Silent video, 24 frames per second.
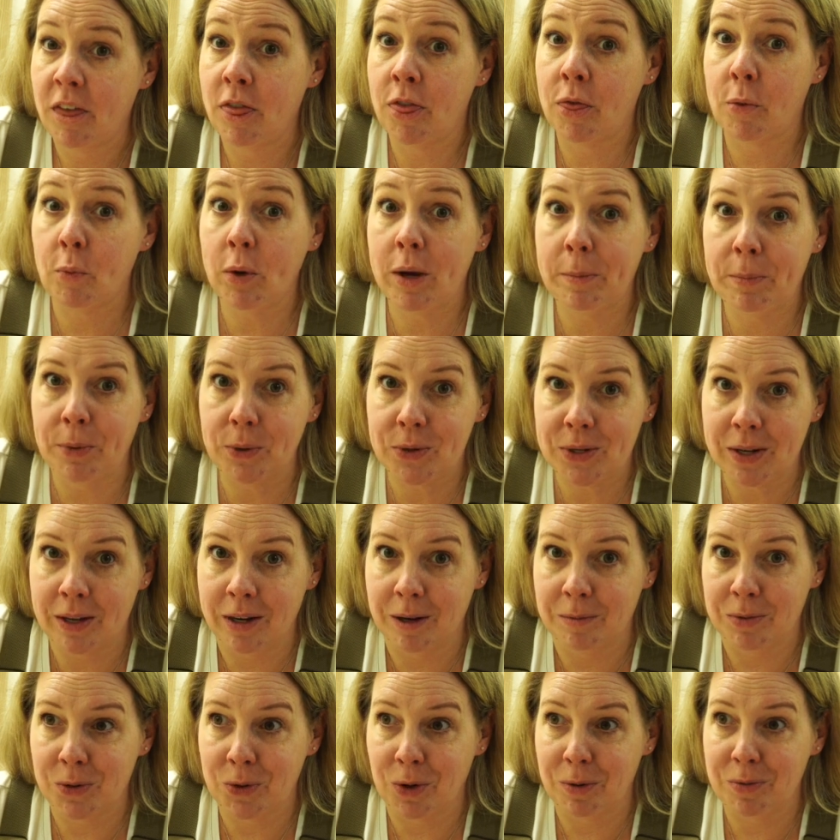3%
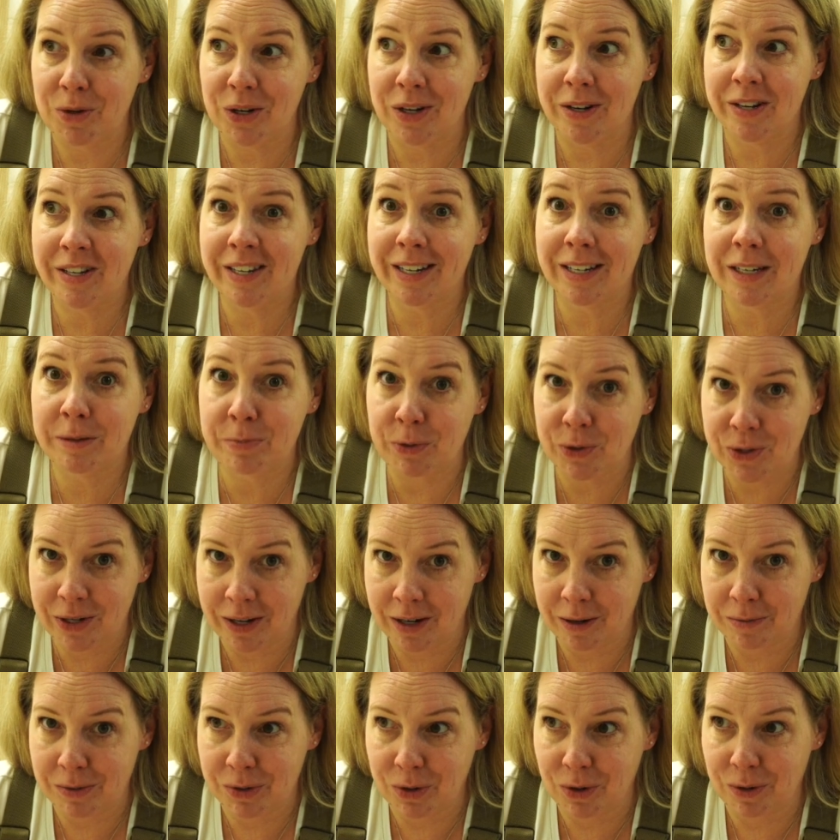absorption,
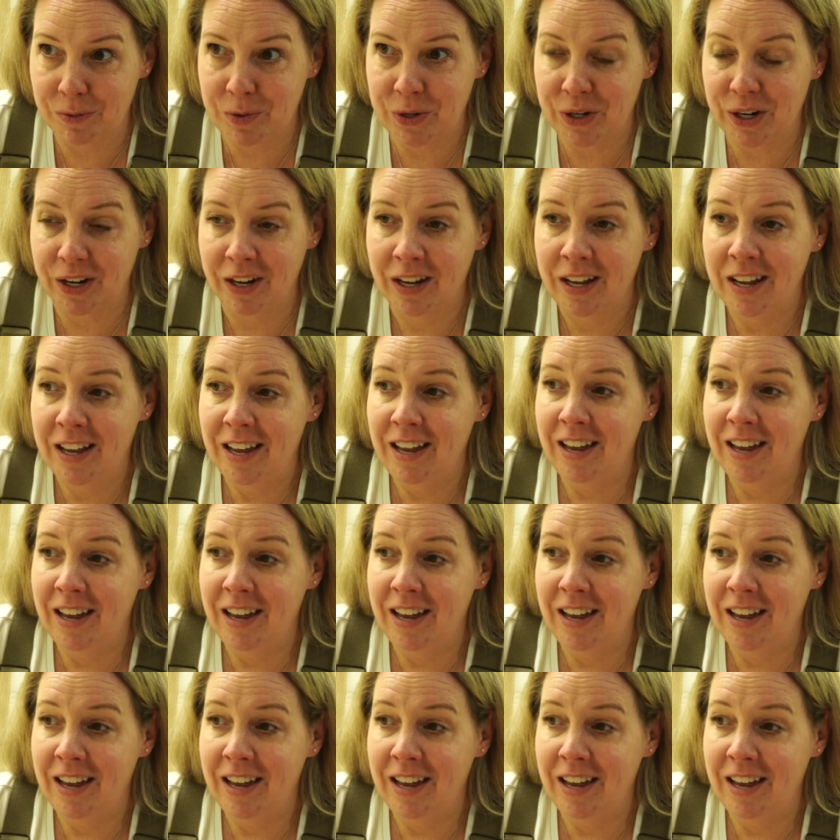6% absorption.